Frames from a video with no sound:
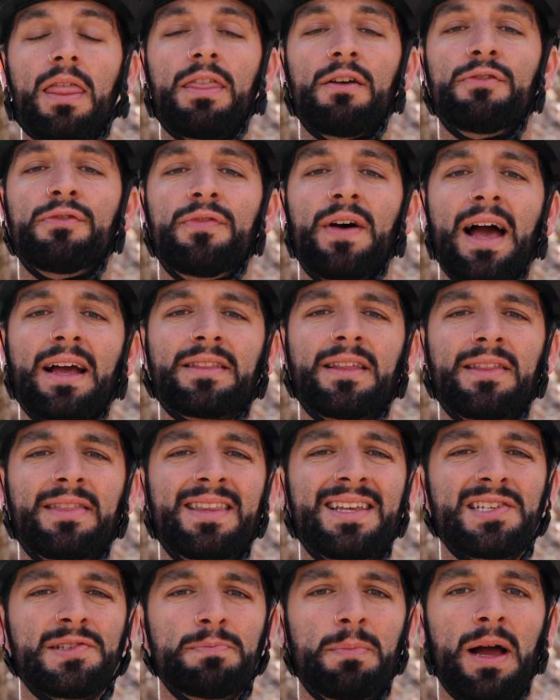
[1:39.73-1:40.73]
The fact that
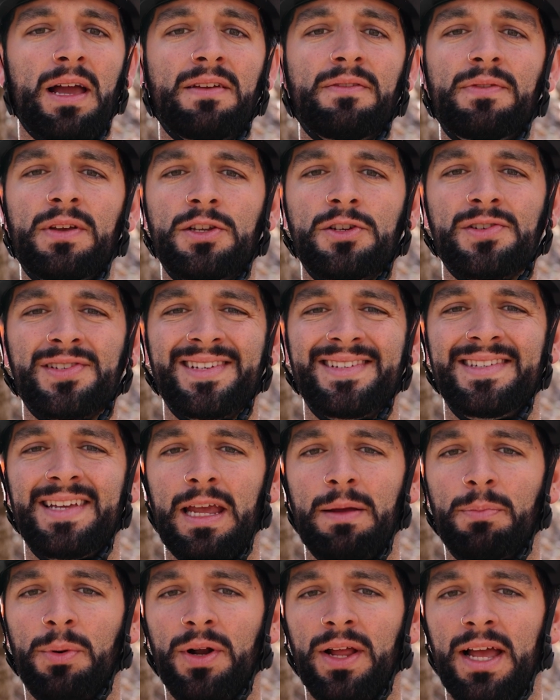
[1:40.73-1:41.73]
this bike features a
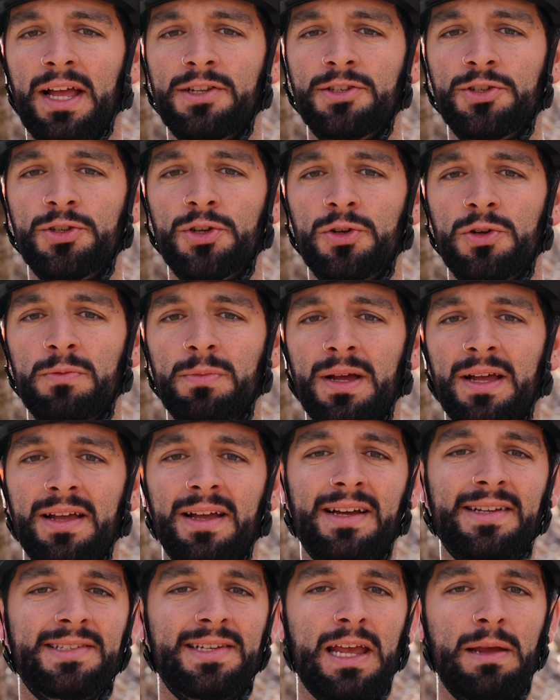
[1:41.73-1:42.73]
tapered head tube,
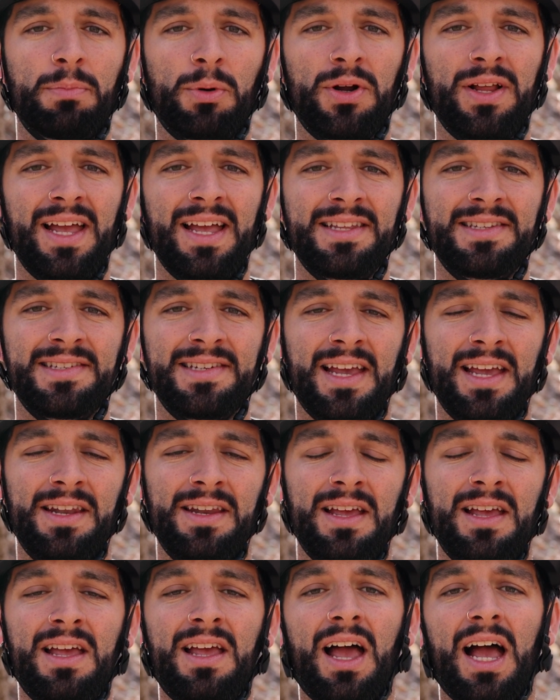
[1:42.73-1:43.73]
a tapered headset,
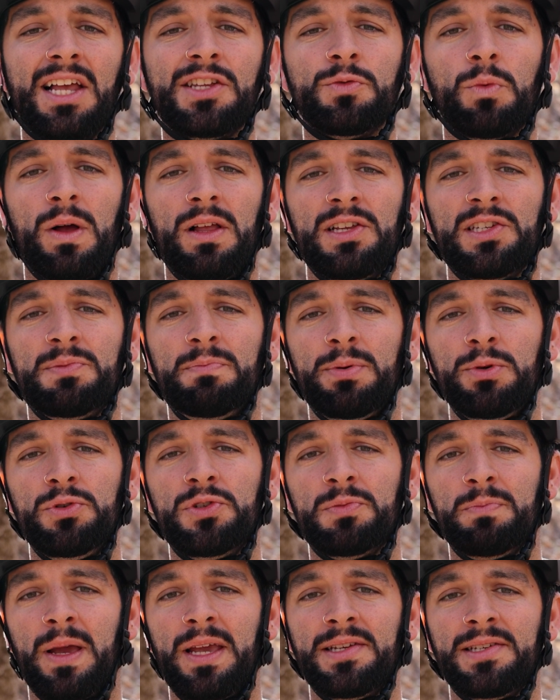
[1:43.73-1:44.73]
as well as
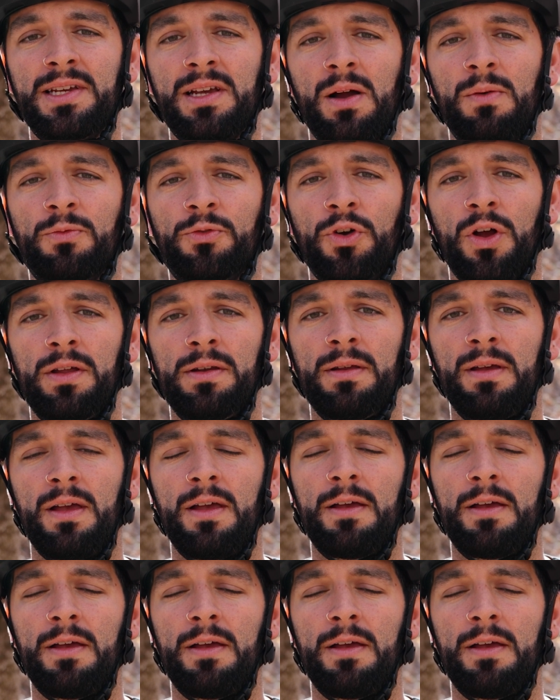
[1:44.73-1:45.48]
boost spacing up front